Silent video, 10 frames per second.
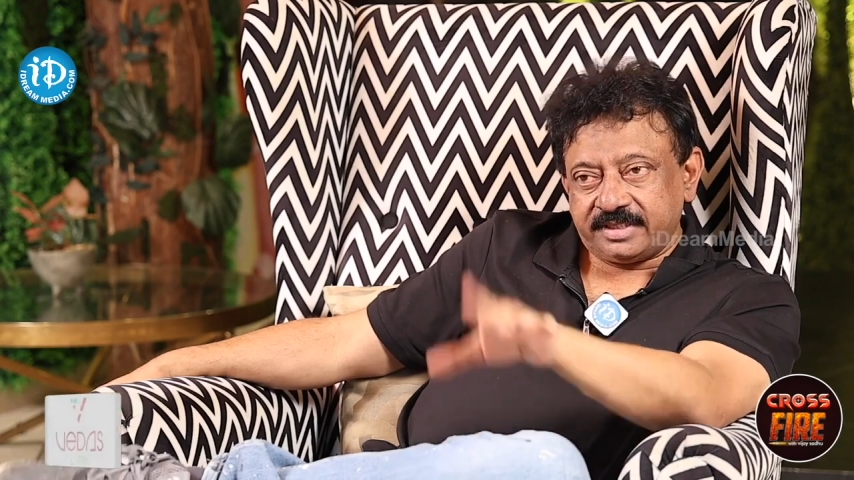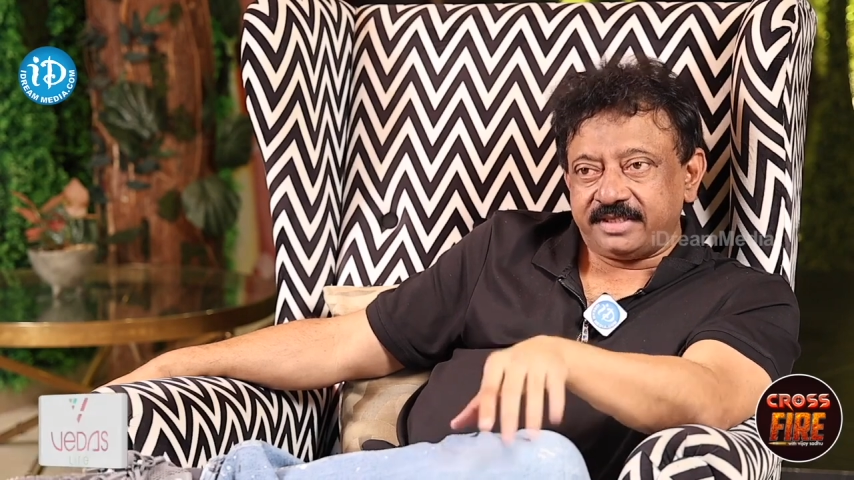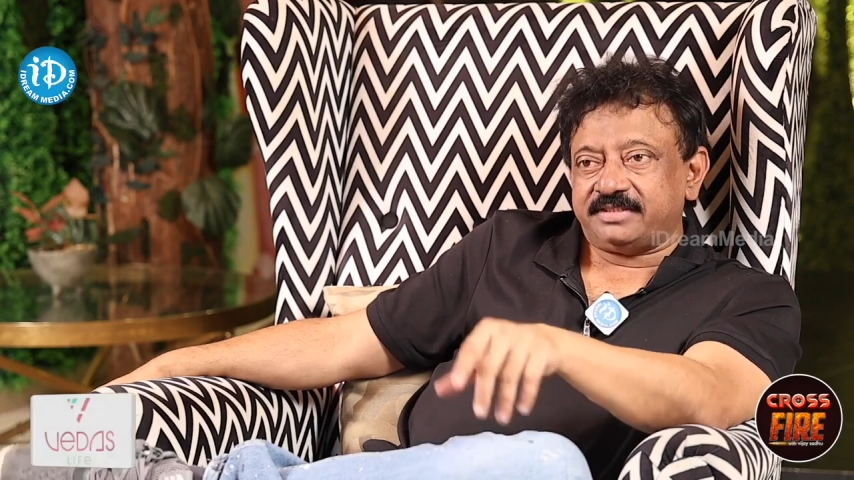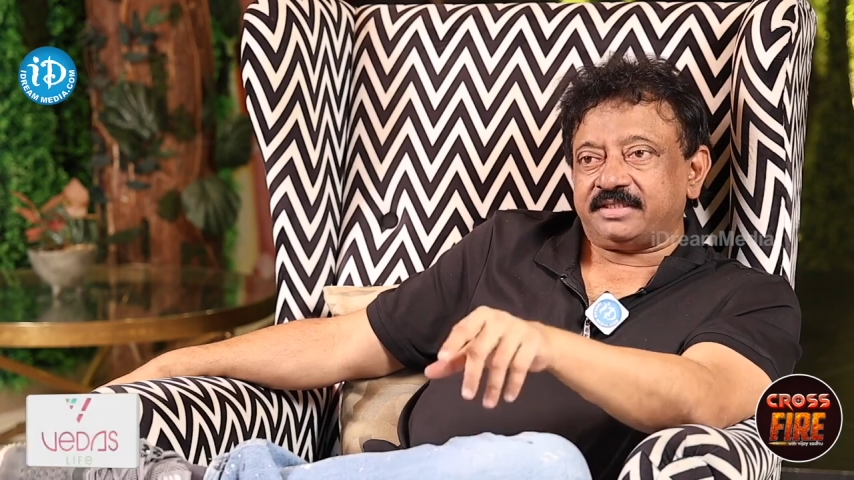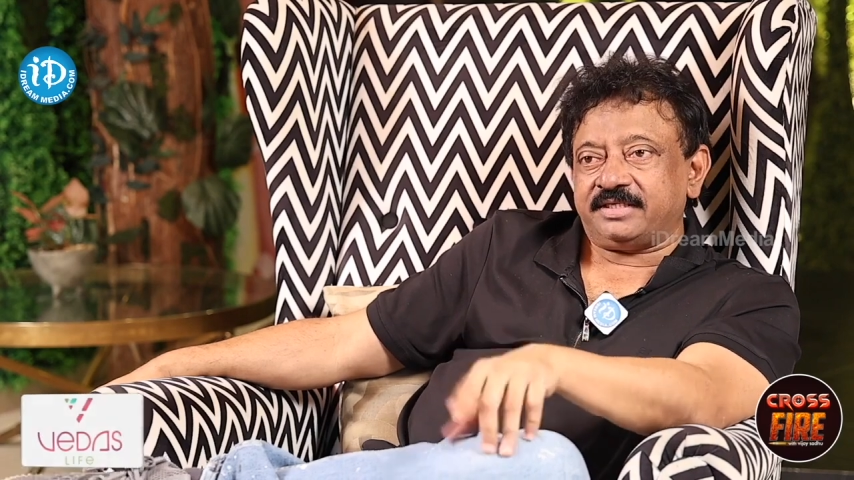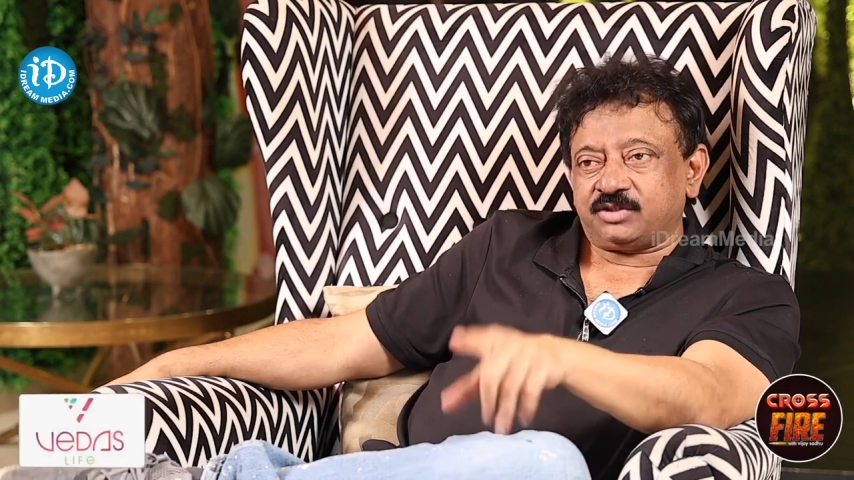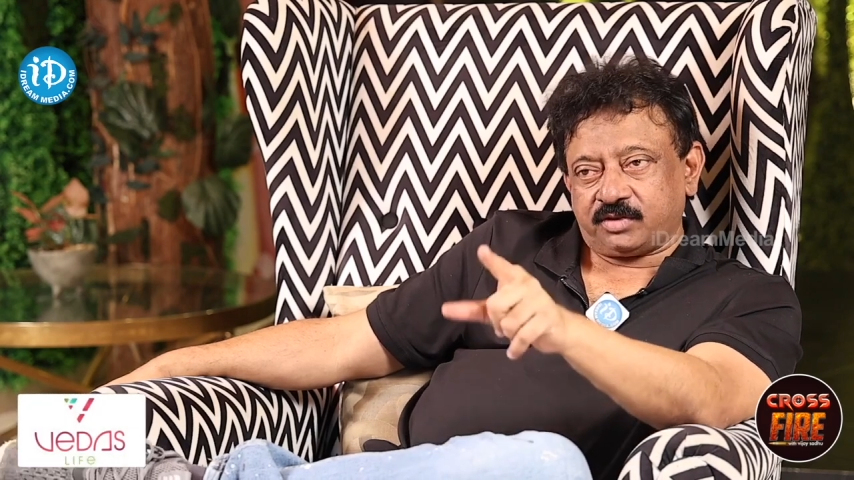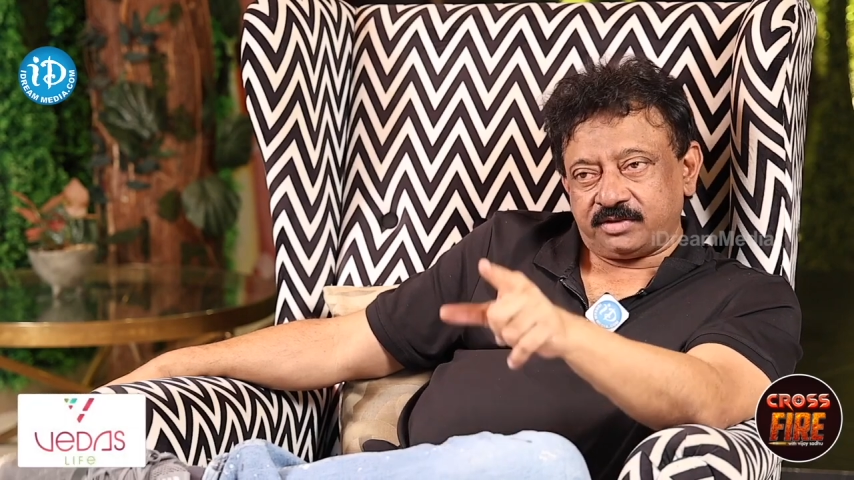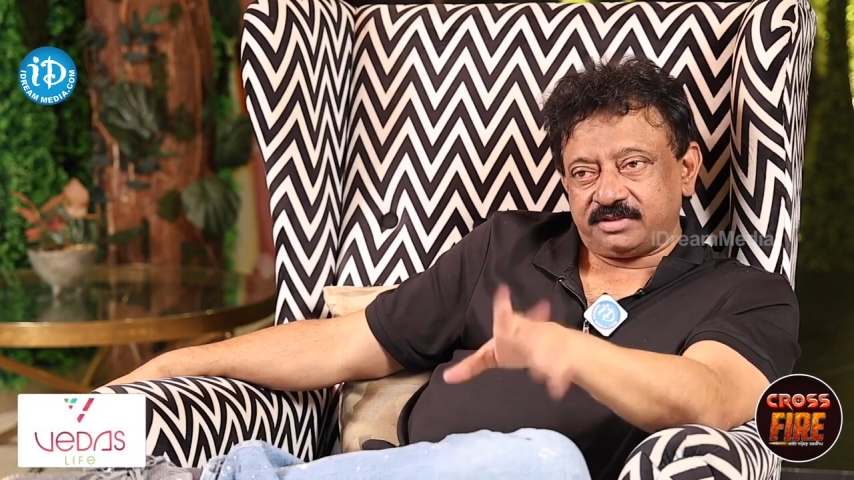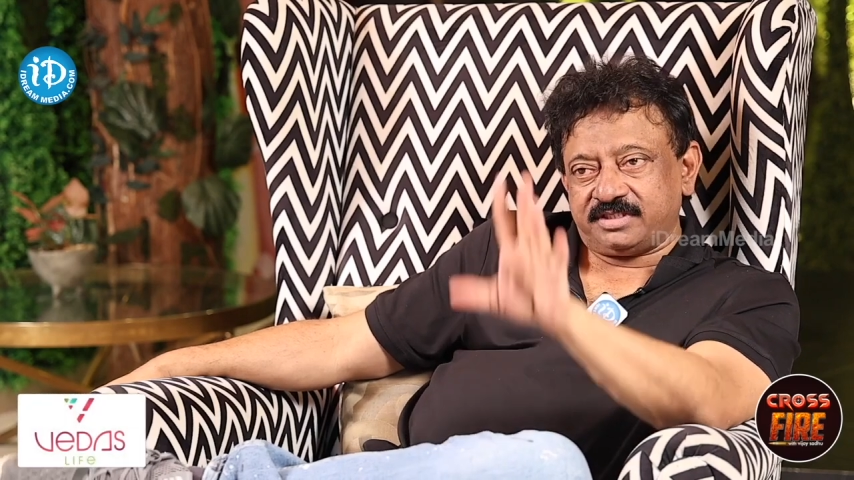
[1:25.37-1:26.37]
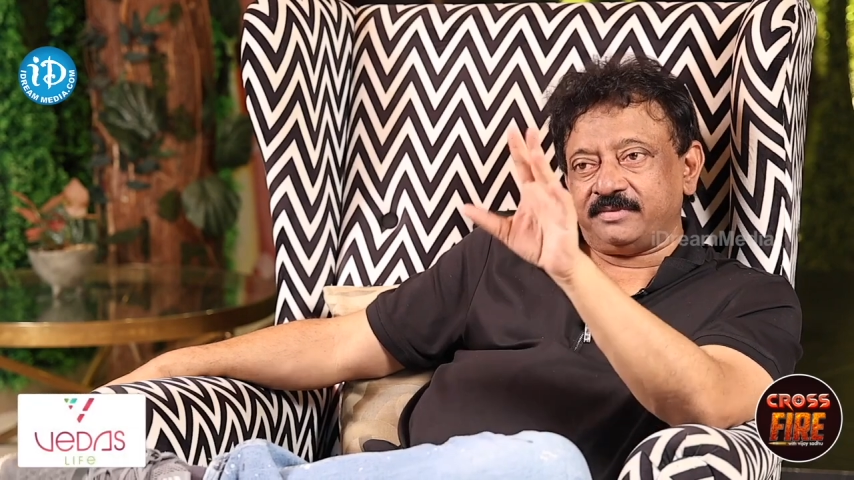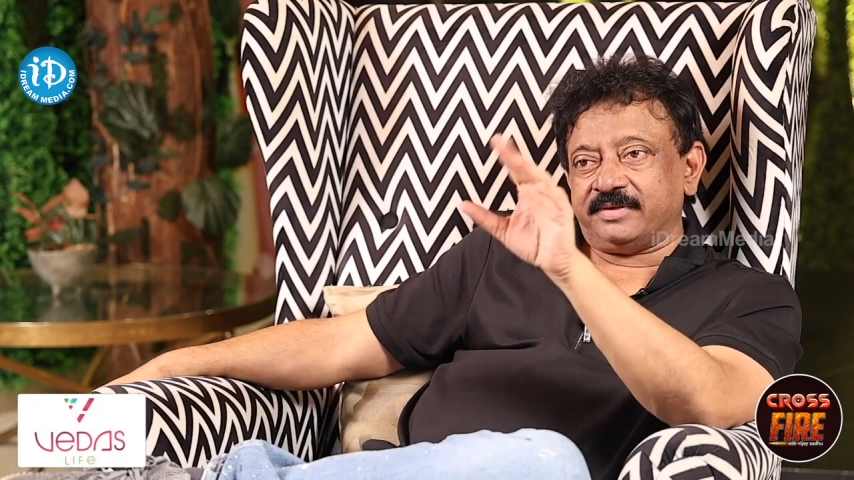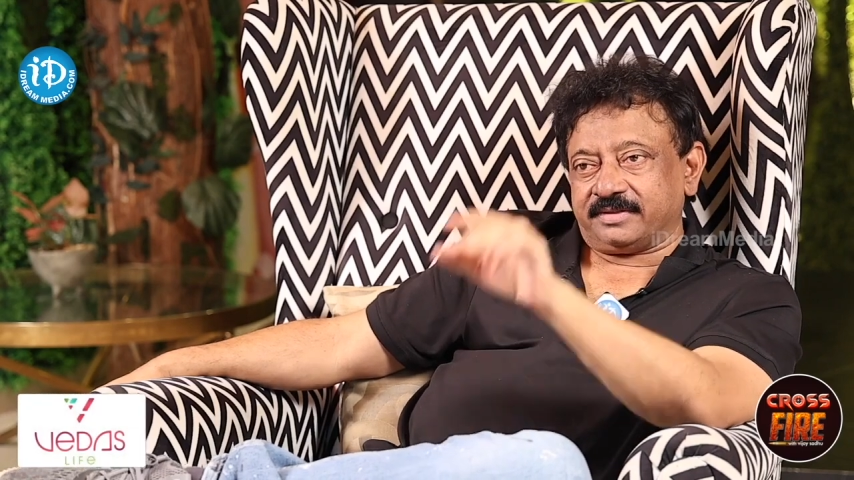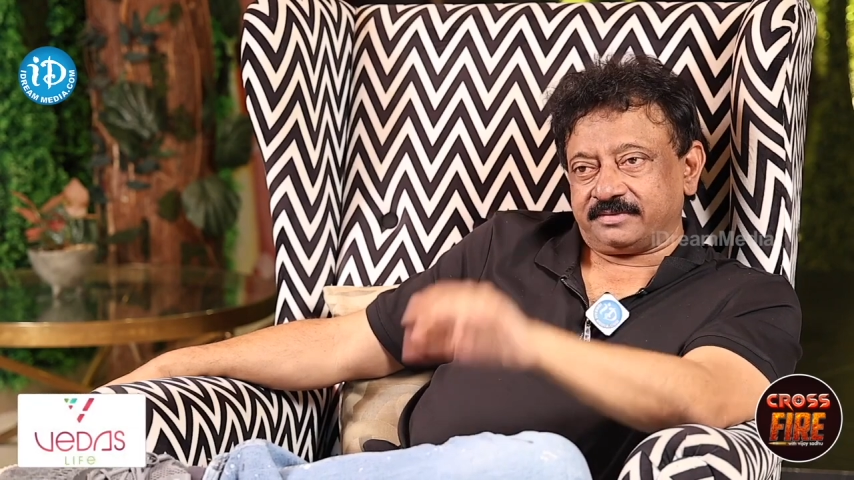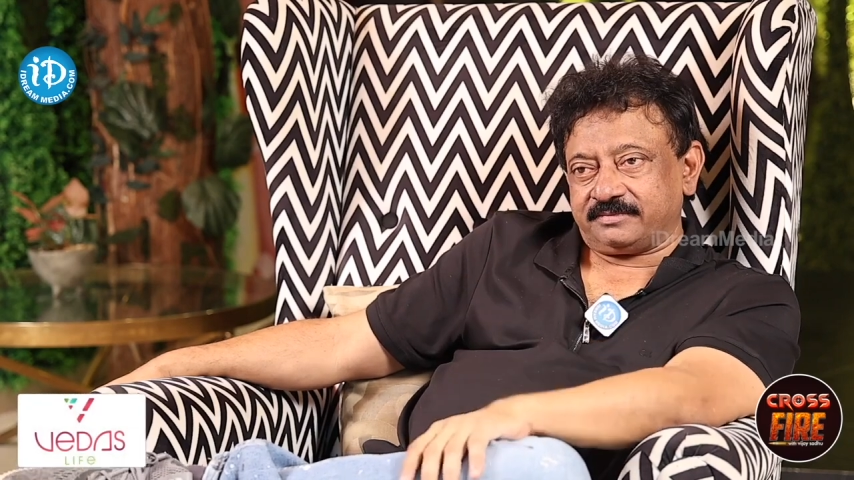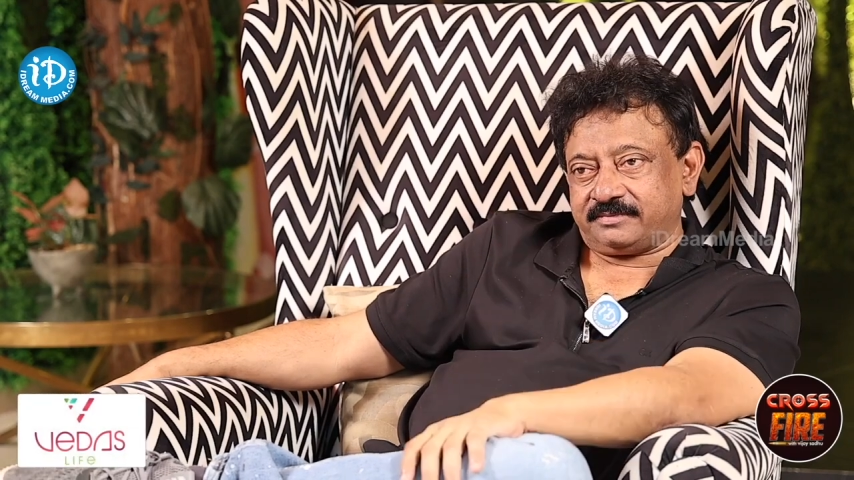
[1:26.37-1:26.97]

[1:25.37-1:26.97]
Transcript: creature I saw is CBN.